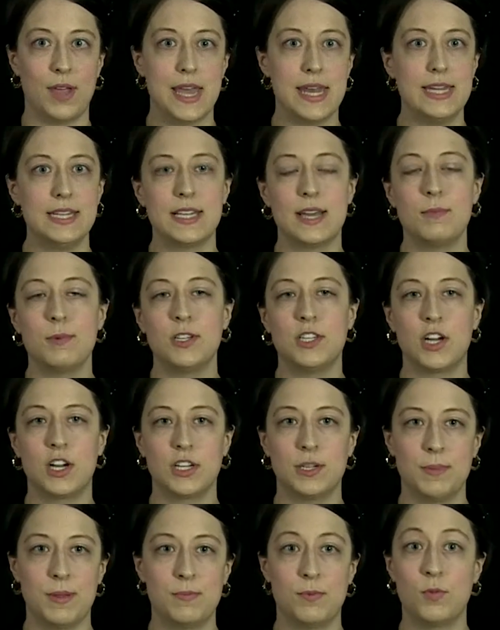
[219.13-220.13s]
anytime we talk
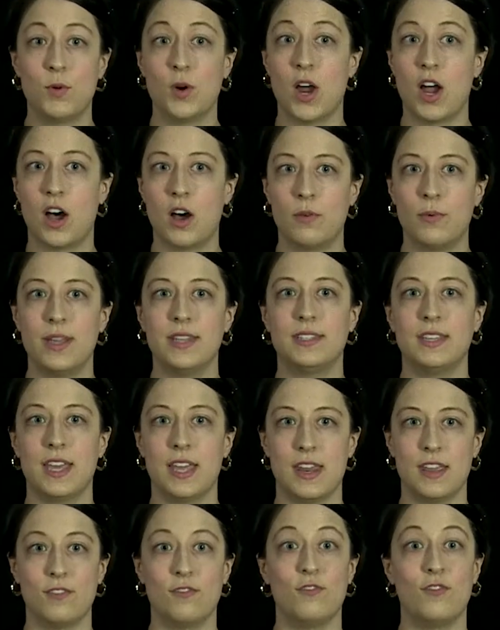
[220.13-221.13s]
to people, we're always
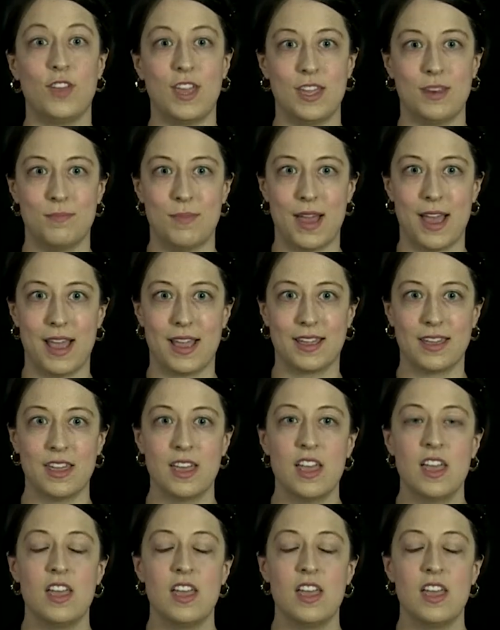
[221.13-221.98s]
getting feedback.